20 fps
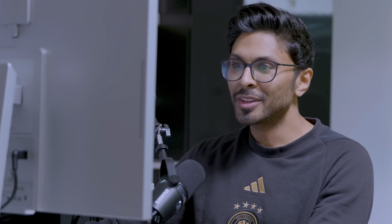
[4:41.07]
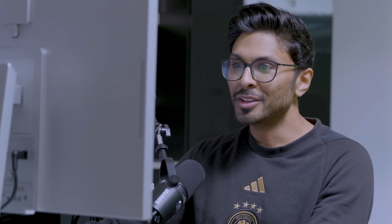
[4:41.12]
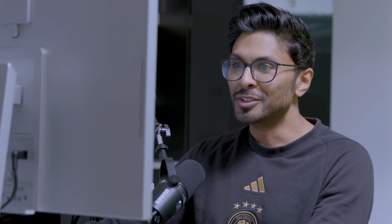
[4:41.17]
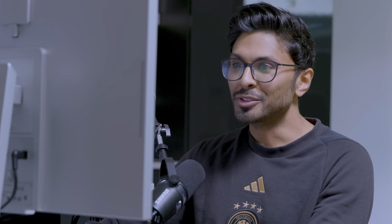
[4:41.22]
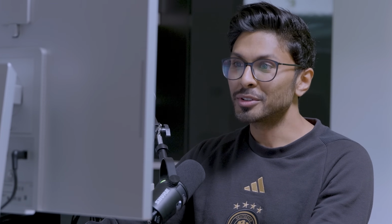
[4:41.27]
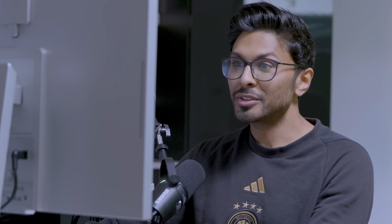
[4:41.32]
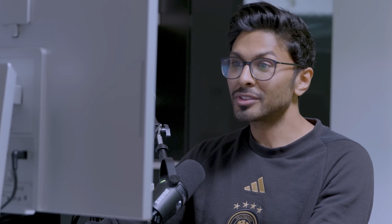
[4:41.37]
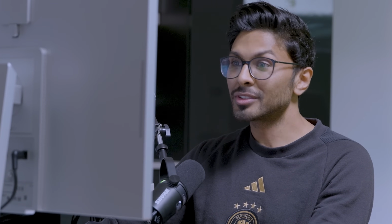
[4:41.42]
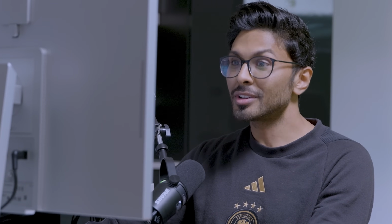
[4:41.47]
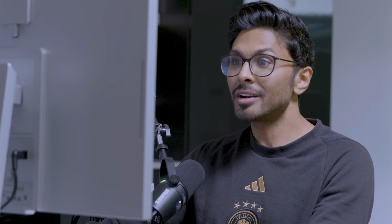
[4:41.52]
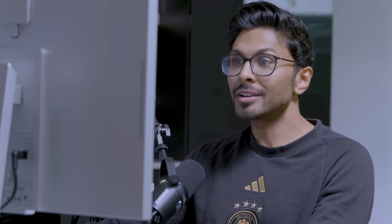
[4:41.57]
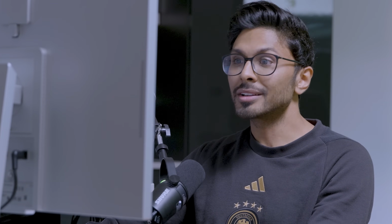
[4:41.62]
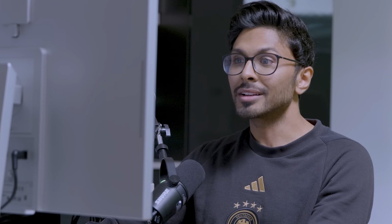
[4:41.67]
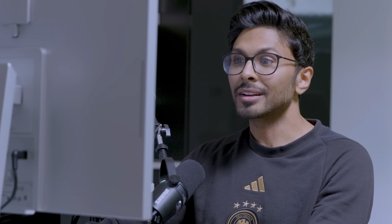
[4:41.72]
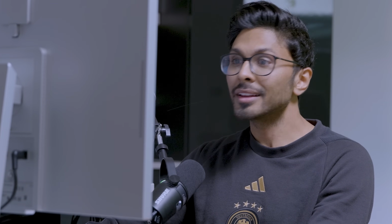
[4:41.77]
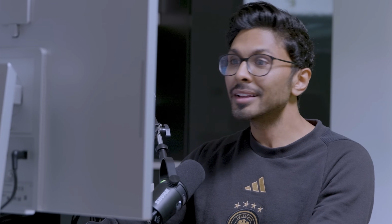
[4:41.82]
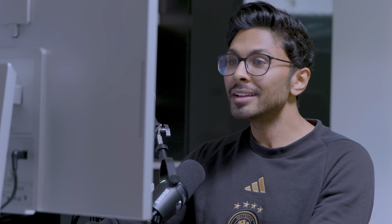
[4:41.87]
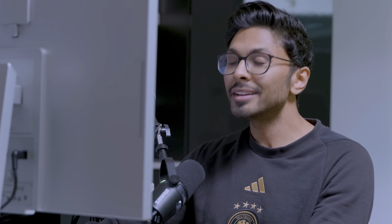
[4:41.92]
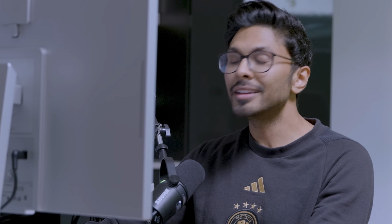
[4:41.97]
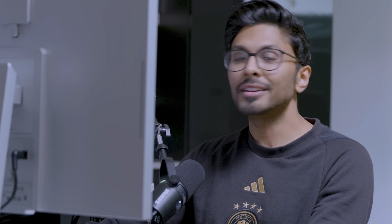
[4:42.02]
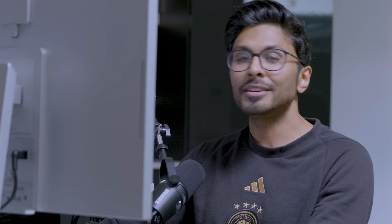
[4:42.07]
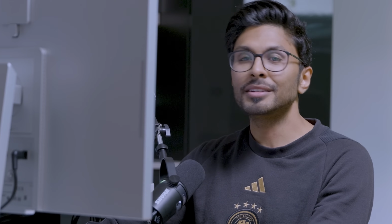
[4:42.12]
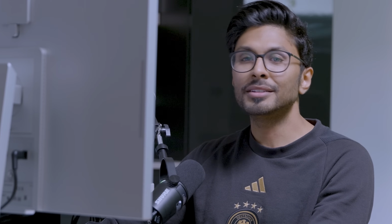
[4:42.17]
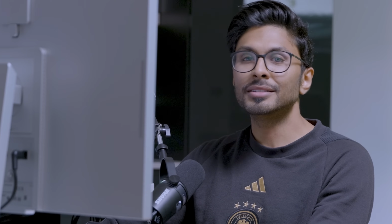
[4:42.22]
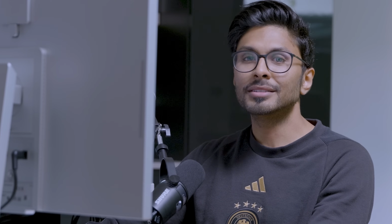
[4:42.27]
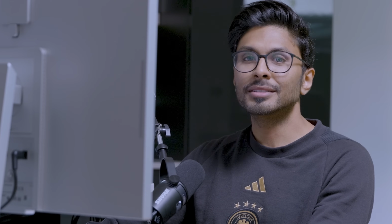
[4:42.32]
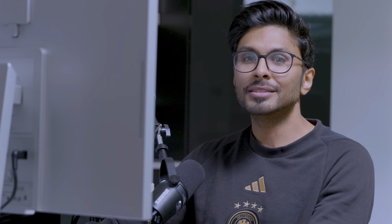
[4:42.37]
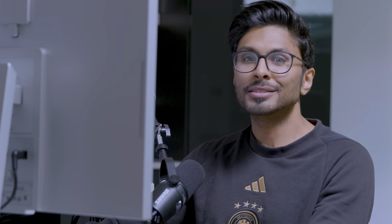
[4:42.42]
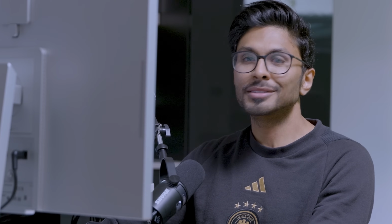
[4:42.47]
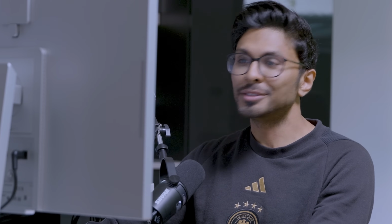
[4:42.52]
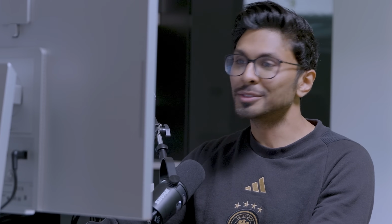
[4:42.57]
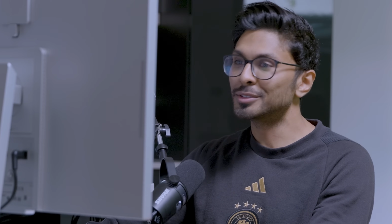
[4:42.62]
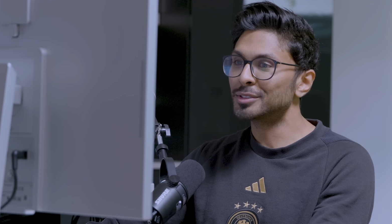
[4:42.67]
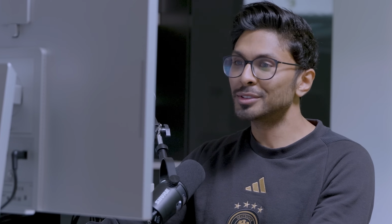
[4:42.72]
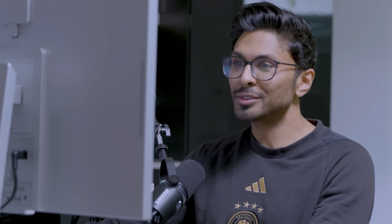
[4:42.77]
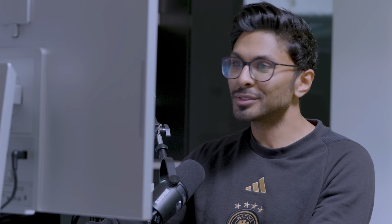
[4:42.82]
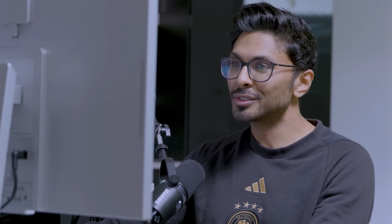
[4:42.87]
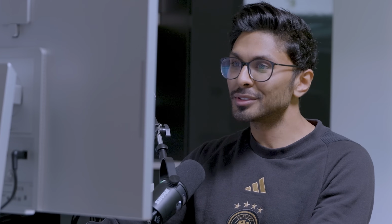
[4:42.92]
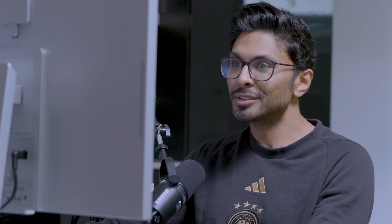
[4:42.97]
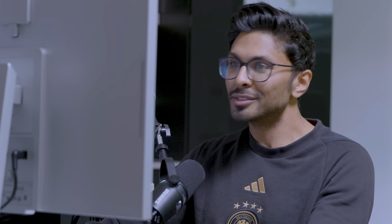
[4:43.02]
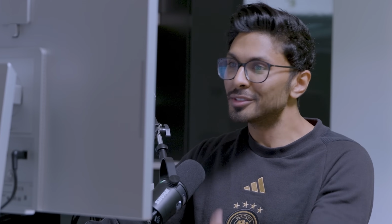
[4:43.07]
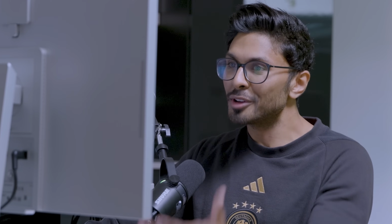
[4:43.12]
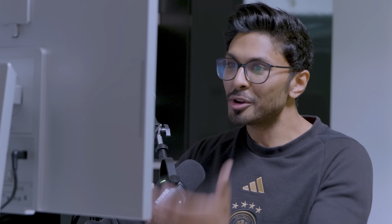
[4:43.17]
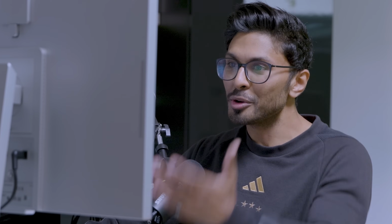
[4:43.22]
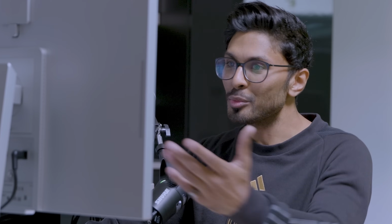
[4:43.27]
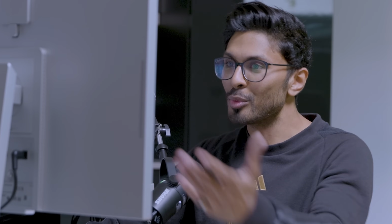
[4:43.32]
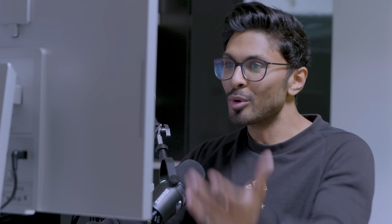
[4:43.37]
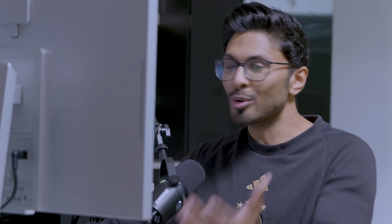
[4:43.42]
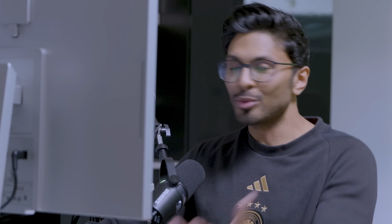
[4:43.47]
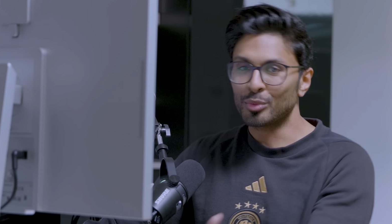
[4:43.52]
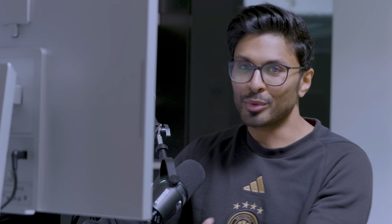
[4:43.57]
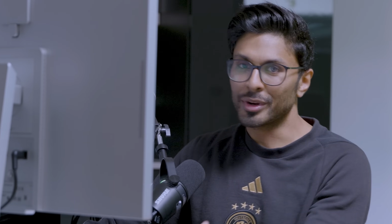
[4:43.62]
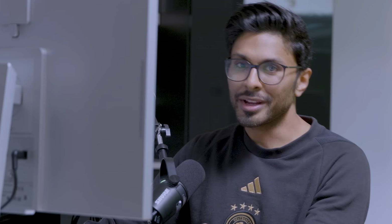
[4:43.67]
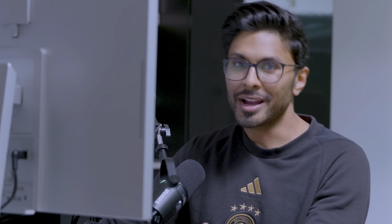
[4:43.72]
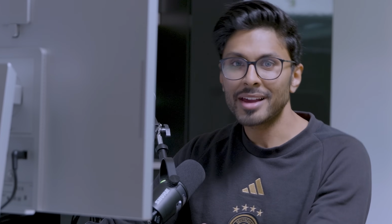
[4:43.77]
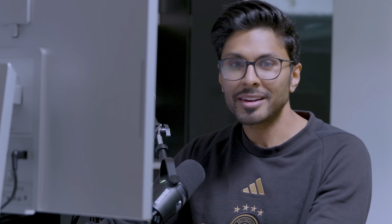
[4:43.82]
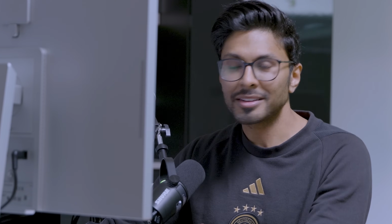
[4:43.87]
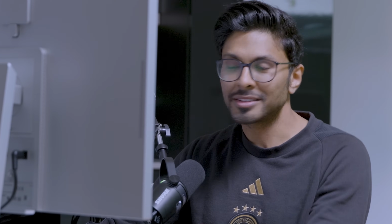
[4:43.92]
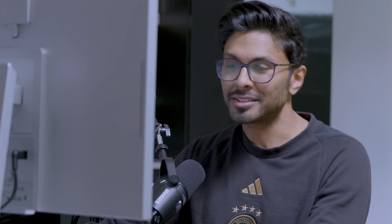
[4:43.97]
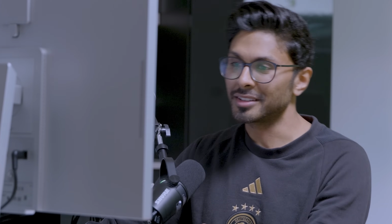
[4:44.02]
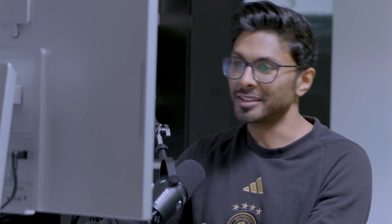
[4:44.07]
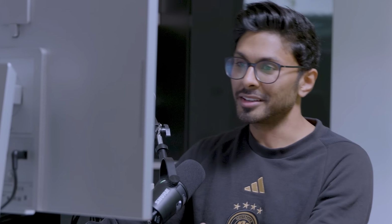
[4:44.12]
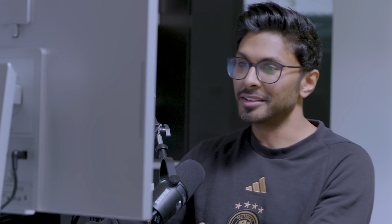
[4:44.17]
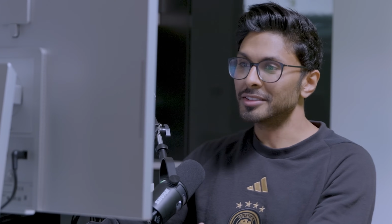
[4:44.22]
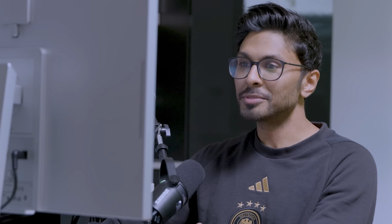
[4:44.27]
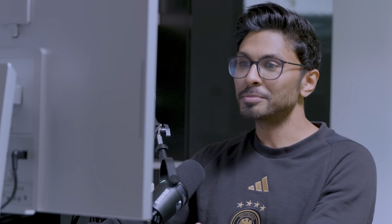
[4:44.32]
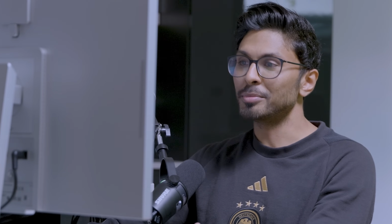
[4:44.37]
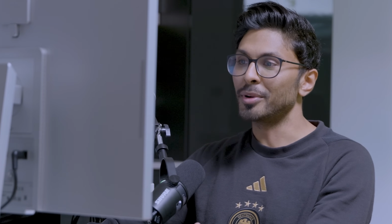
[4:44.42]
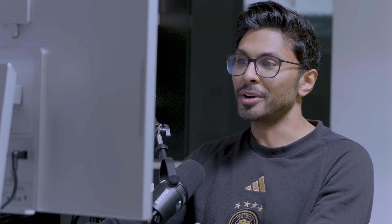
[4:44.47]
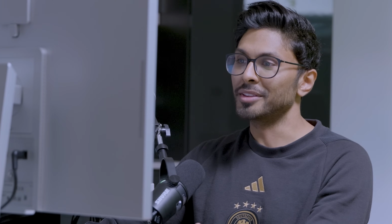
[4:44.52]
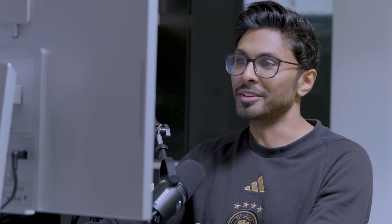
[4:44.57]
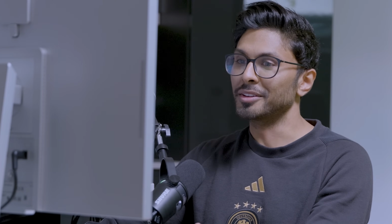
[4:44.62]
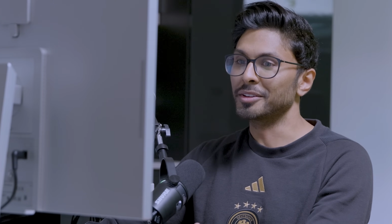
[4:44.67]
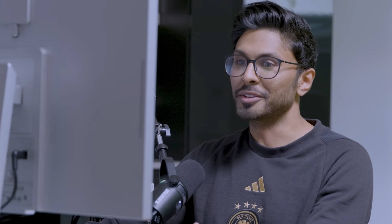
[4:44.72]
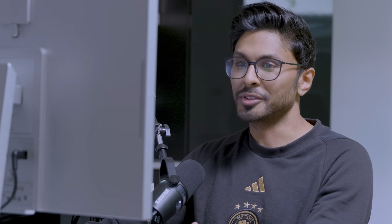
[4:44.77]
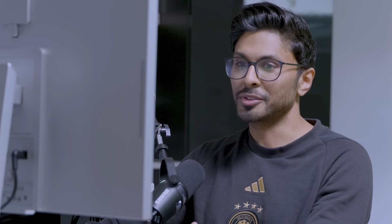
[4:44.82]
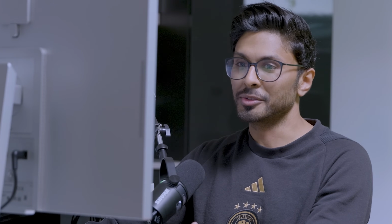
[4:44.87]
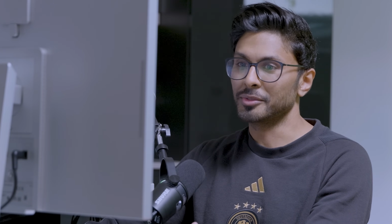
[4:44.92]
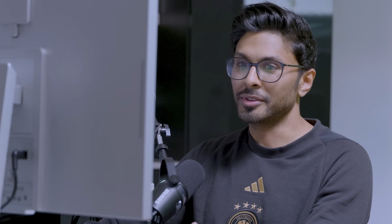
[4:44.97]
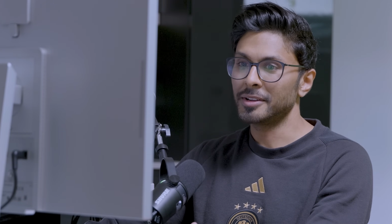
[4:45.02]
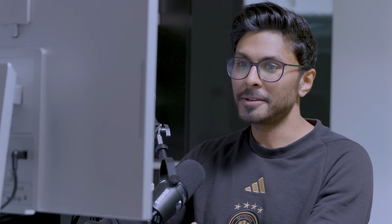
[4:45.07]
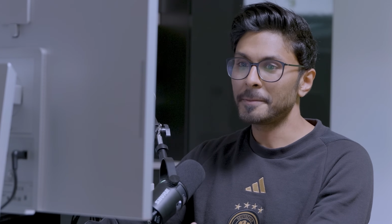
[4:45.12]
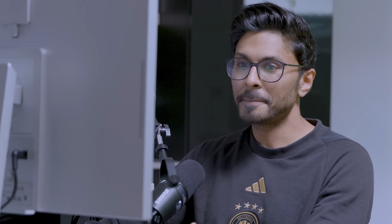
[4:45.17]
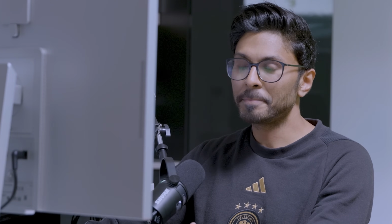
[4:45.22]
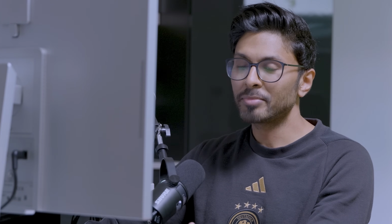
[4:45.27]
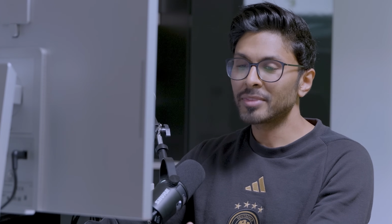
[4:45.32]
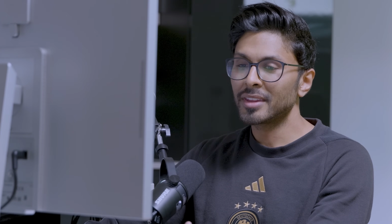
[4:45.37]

So this guy clearly doesn't know what reality is by the looks of it.